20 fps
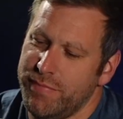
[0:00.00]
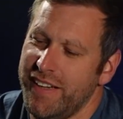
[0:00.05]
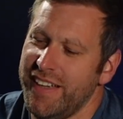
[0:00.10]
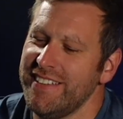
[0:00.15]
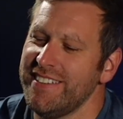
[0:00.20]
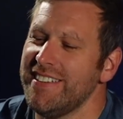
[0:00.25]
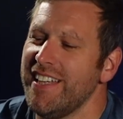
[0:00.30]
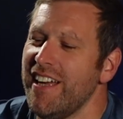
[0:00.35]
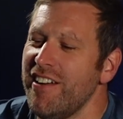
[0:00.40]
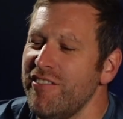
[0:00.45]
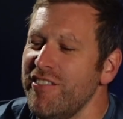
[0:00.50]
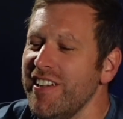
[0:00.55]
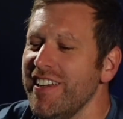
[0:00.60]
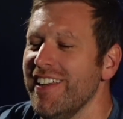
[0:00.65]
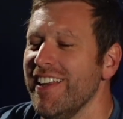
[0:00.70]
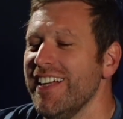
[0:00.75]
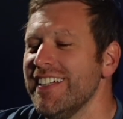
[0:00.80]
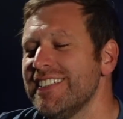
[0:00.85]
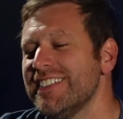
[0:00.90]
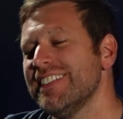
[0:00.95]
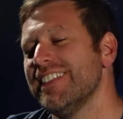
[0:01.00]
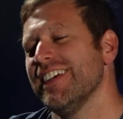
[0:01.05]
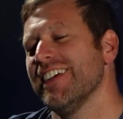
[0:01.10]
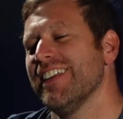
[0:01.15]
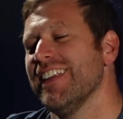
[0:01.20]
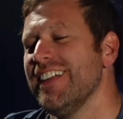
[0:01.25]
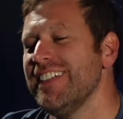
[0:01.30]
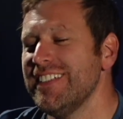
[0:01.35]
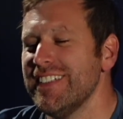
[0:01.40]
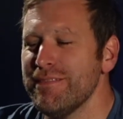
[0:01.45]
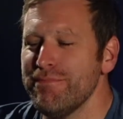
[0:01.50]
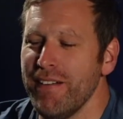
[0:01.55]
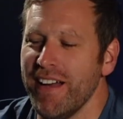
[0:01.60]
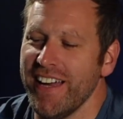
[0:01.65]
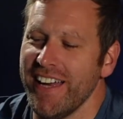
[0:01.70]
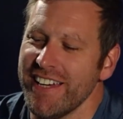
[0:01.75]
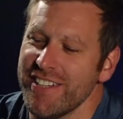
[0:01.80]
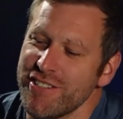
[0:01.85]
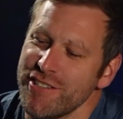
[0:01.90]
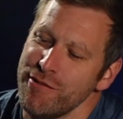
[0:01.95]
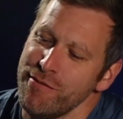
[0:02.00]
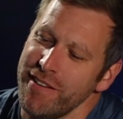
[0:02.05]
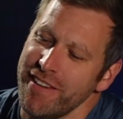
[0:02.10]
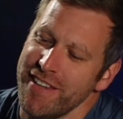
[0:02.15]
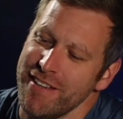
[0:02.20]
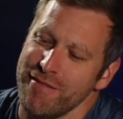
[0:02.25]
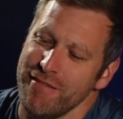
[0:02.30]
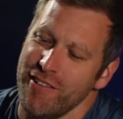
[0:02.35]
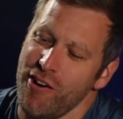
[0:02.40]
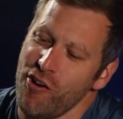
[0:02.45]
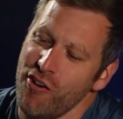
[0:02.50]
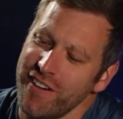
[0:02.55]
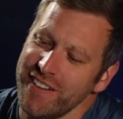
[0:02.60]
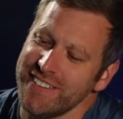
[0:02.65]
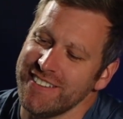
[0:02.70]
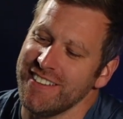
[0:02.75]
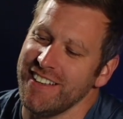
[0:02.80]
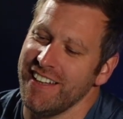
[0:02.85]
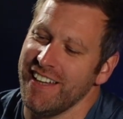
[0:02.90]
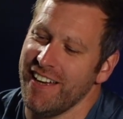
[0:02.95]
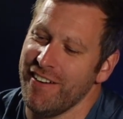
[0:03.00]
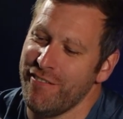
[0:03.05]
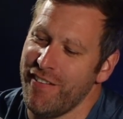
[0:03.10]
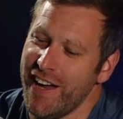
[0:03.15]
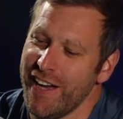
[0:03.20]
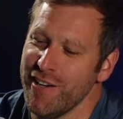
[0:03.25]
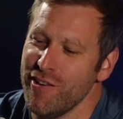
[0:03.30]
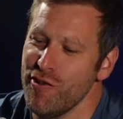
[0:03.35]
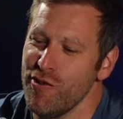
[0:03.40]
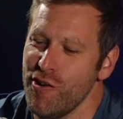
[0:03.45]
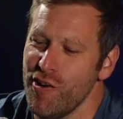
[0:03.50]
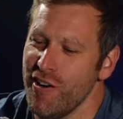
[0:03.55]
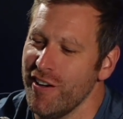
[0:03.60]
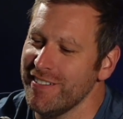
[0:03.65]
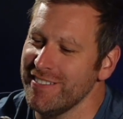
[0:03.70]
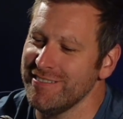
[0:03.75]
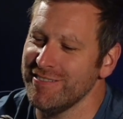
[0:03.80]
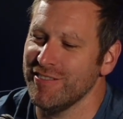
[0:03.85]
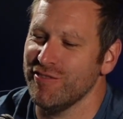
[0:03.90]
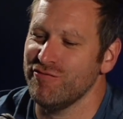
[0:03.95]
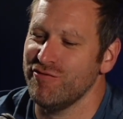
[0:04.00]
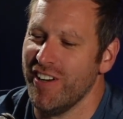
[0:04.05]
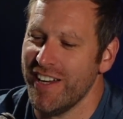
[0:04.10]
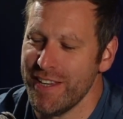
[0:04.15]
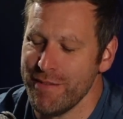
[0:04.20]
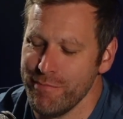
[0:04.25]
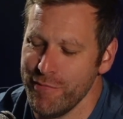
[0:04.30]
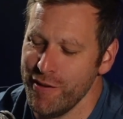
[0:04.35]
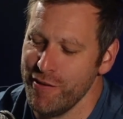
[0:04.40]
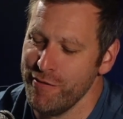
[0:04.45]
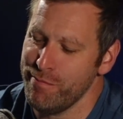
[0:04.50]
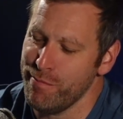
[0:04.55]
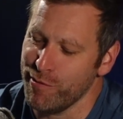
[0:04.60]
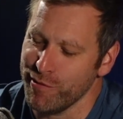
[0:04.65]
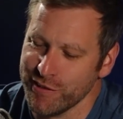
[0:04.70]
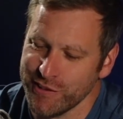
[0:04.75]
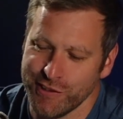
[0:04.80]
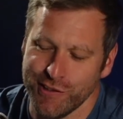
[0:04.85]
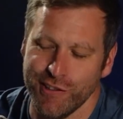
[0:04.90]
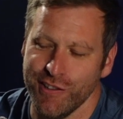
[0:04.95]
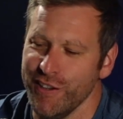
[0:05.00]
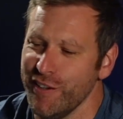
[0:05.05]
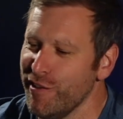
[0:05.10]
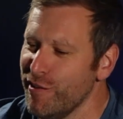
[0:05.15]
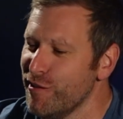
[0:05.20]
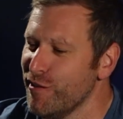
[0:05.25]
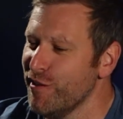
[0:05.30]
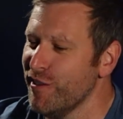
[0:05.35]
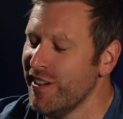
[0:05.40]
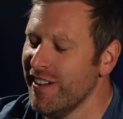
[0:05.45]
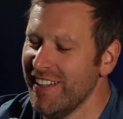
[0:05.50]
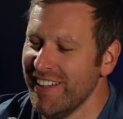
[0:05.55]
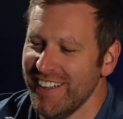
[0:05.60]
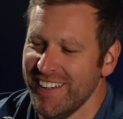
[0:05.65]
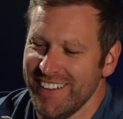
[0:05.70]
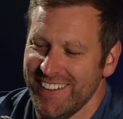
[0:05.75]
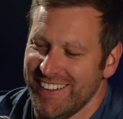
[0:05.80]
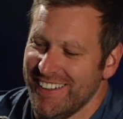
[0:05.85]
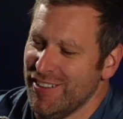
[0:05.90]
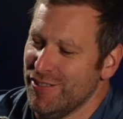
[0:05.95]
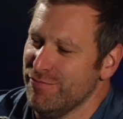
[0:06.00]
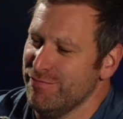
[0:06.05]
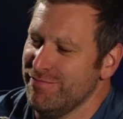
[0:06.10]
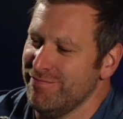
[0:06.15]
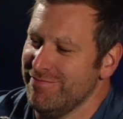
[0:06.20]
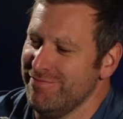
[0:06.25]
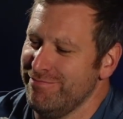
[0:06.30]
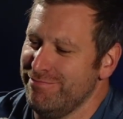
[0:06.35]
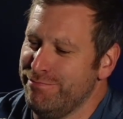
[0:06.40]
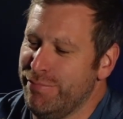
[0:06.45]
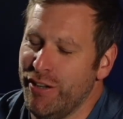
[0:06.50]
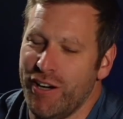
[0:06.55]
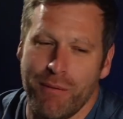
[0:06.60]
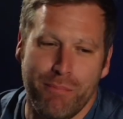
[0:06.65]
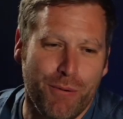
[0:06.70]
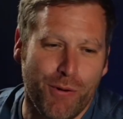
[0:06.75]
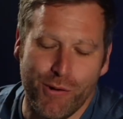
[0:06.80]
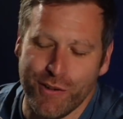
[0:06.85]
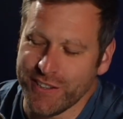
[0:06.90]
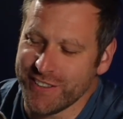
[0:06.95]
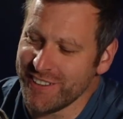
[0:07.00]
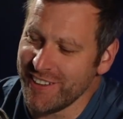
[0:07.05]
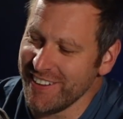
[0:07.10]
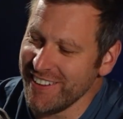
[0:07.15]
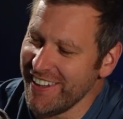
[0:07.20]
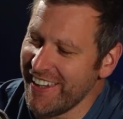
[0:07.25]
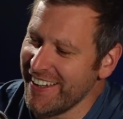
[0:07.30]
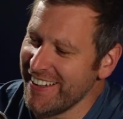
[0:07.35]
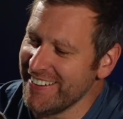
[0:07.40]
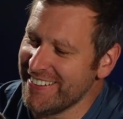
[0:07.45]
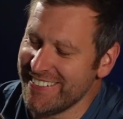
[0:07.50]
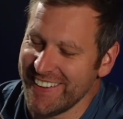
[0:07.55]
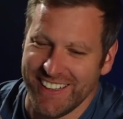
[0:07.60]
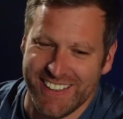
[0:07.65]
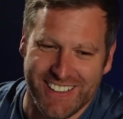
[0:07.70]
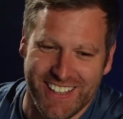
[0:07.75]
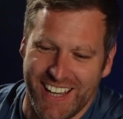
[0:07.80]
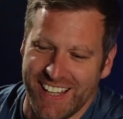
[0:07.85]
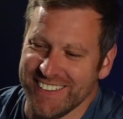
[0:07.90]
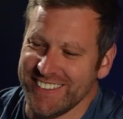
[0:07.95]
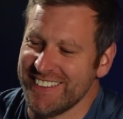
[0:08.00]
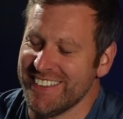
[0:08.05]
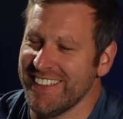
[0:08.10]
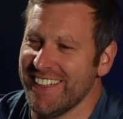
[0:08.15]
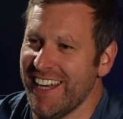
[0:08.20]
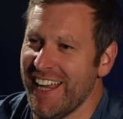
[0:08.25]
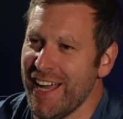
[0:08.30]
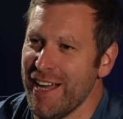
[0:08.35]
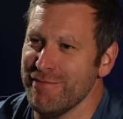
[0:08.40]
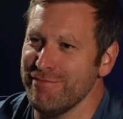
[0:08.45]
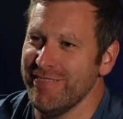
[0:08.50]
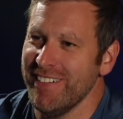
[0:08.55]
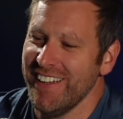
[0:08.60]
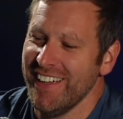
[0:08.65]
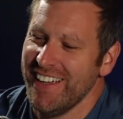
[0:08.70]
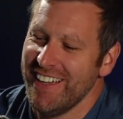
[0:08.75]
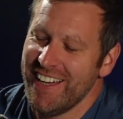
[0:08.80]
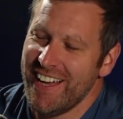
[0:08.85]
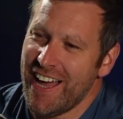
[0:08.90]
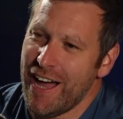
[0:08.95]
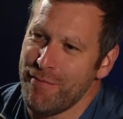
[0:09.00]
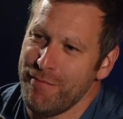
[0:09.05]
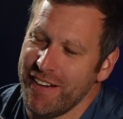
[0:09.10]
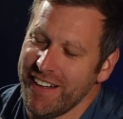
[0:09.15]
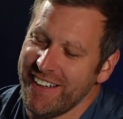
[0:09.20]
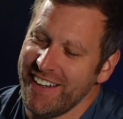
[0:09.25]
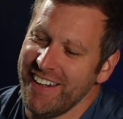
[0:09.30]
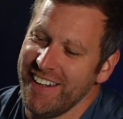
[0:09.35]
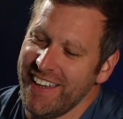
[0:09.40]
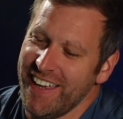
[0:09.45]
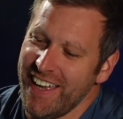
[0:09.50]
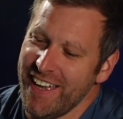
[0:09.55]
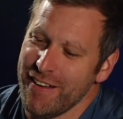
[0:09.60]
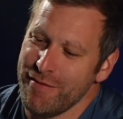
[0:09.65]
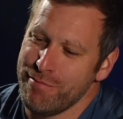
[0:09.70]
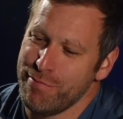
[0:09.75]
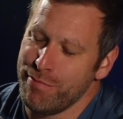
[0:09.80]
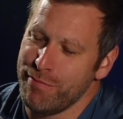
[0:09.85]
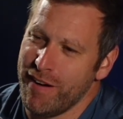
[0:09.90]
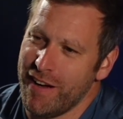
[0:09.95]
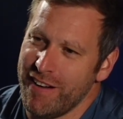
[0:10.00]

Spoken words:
But is that realistic? This is my issue with it. Honestly, if I go on Rightmove, Portfolio, put a post on LinkedIn, Instagram, am I going to get...